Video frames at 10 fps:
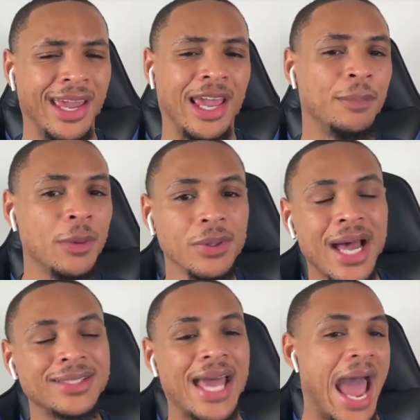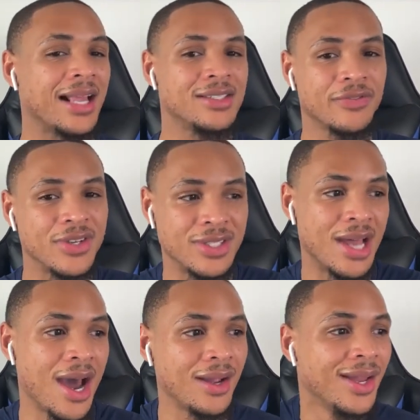And people like to act as if it's
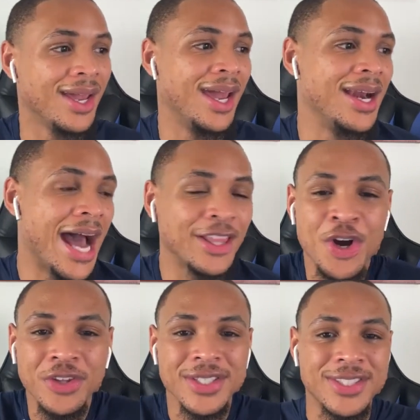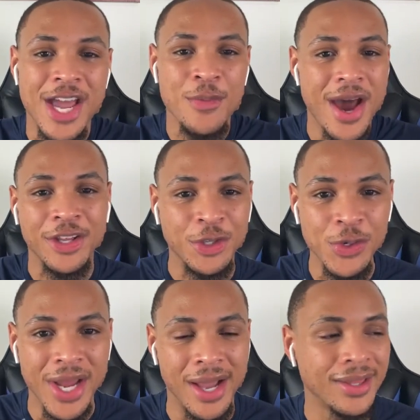not. And I don't understand why they
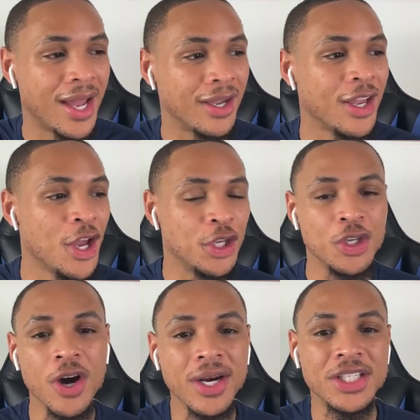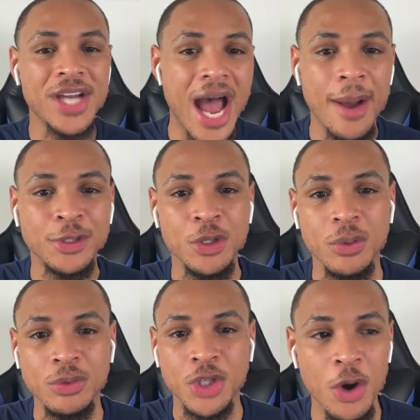do that. Like, you go to jobs
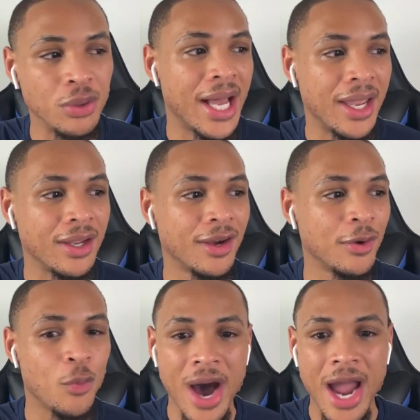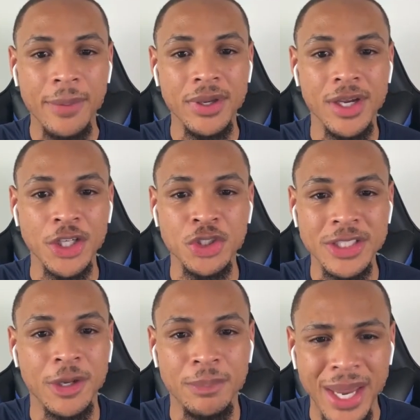you don't like. Why? Because you
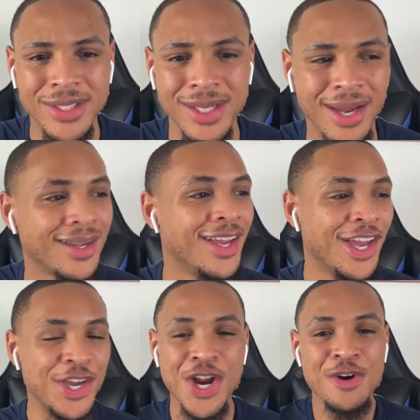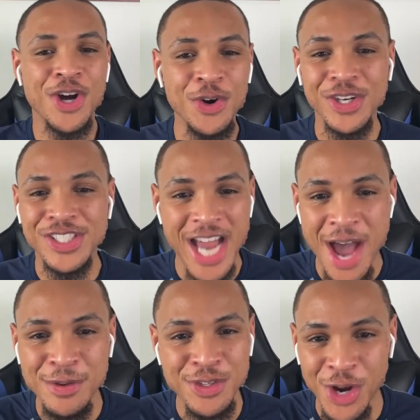need your paycheck. You don't go to a
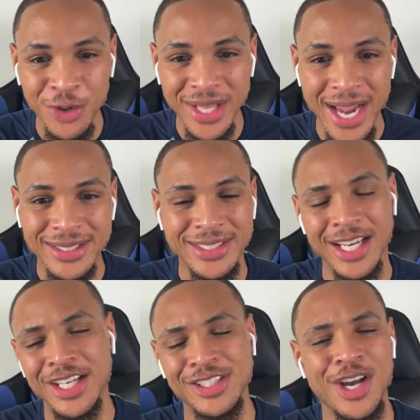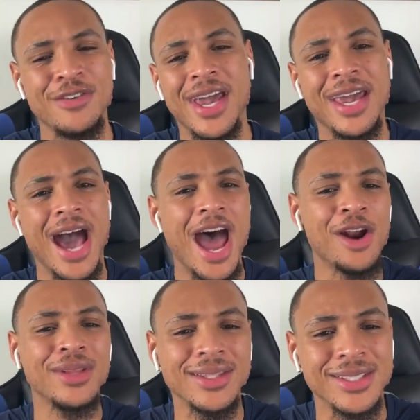job you don't like to say to yourself, hey, I
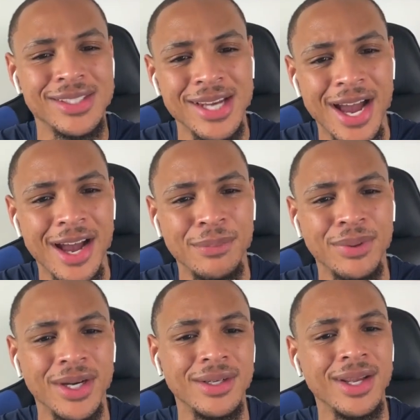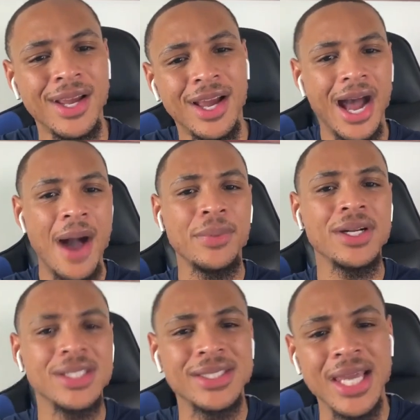don't like this job, but I'm going
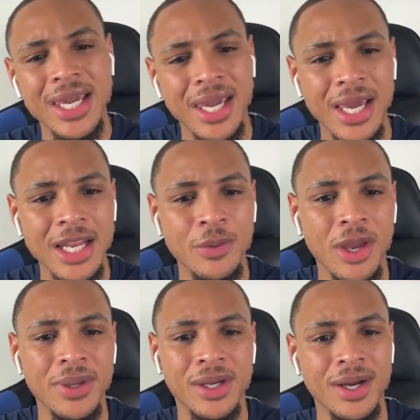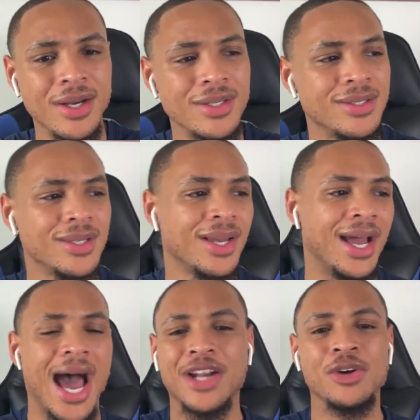to just stay here anyway because
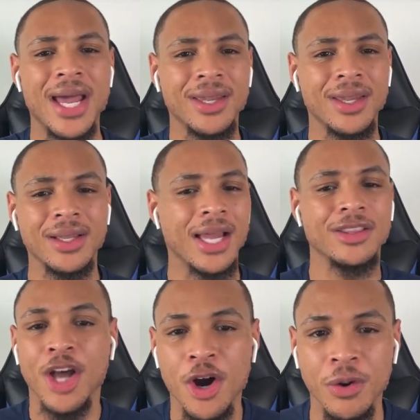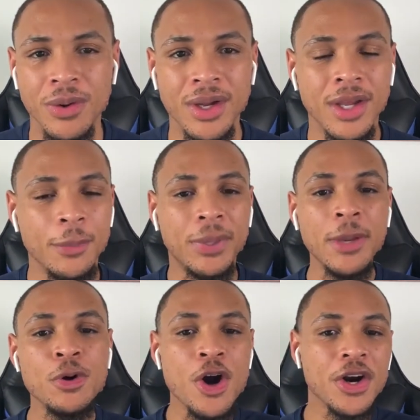I don't like it. Like, no.
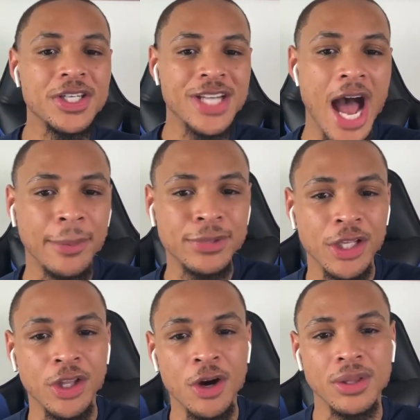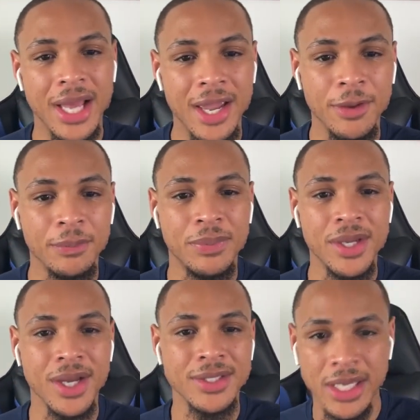People go to jobs they don't like
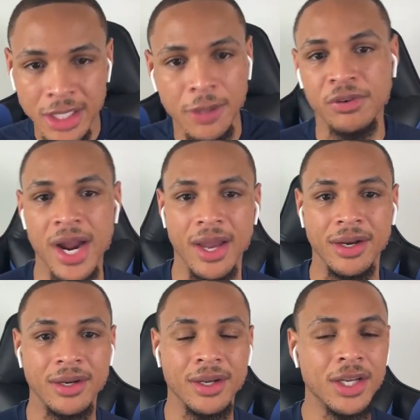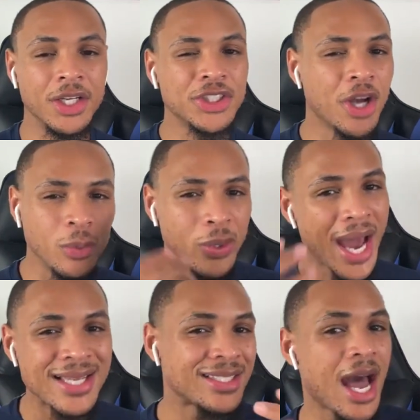because they need the bread. So we
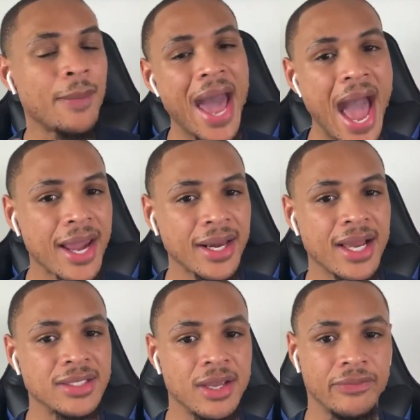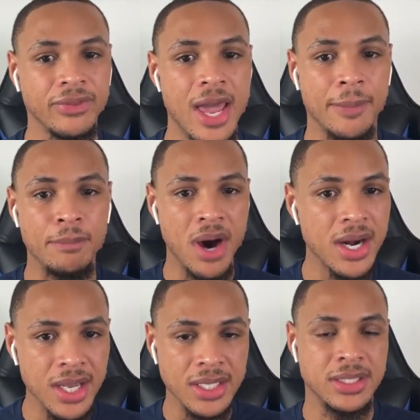got to stop acting as if, like,
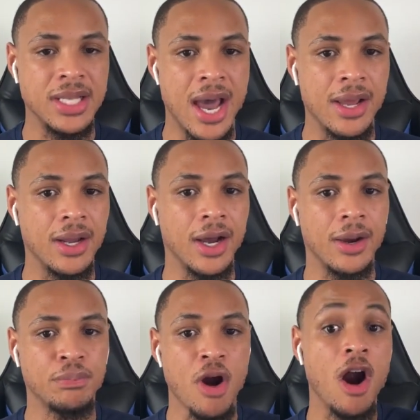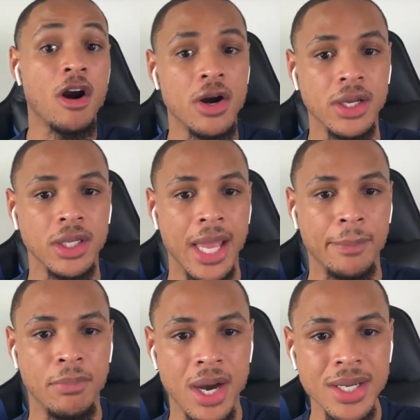money is not a priority. Like,
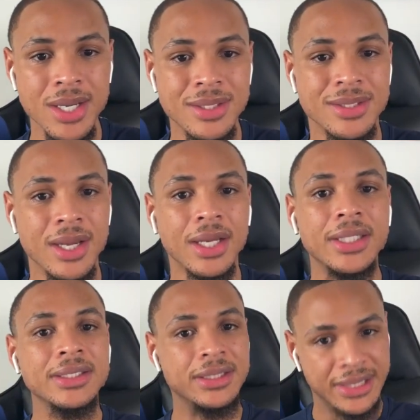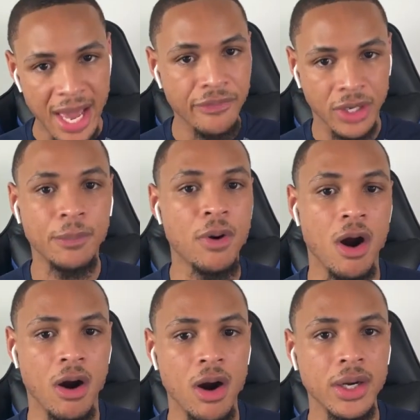money is definitely a
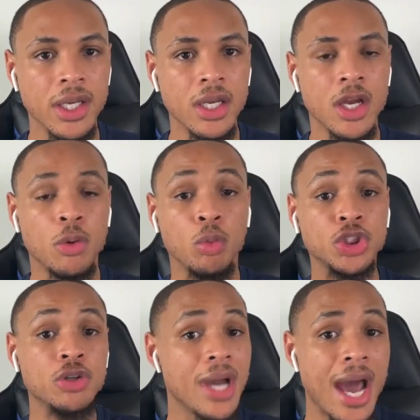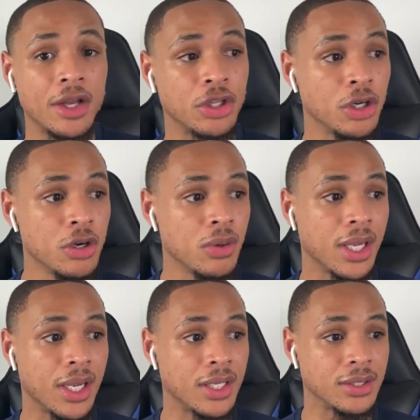priority. What you got to do
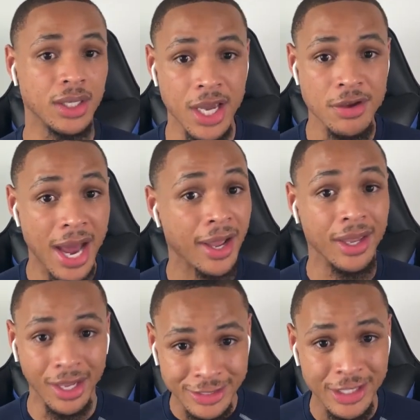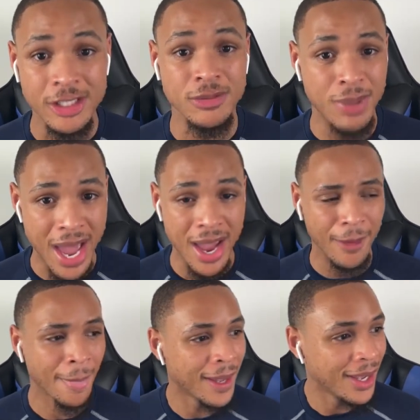is, again, you got to get to this bag.
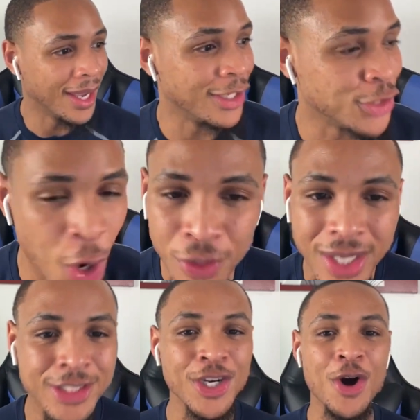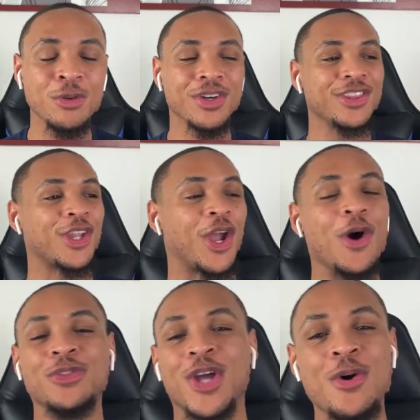And don't get to
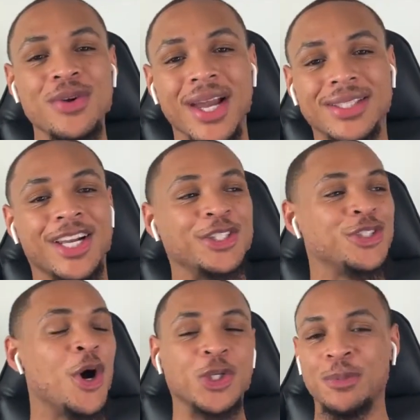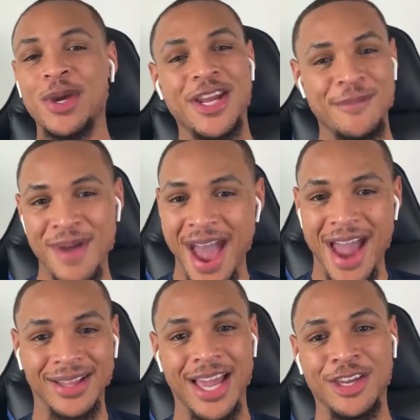the social media
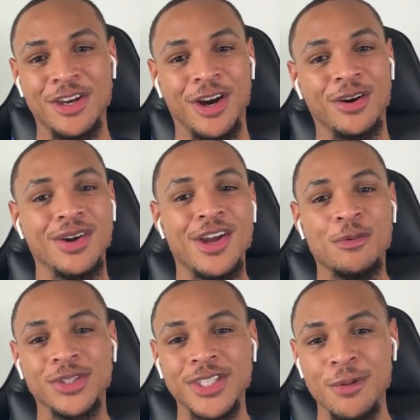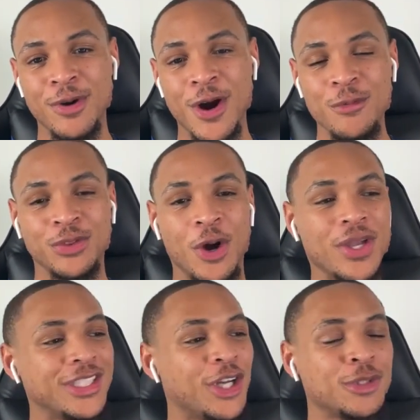bag like, you know, what's up, bro? Don't
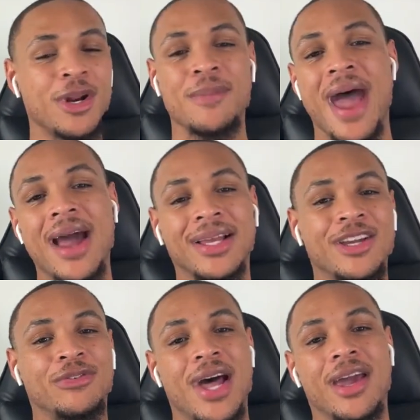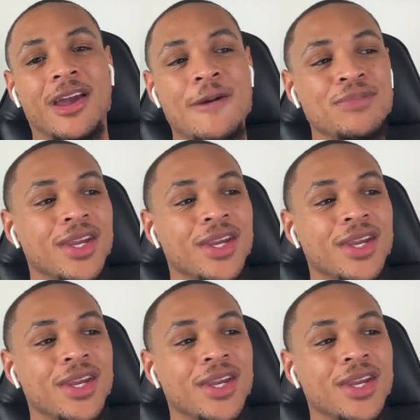get the social media bag as if like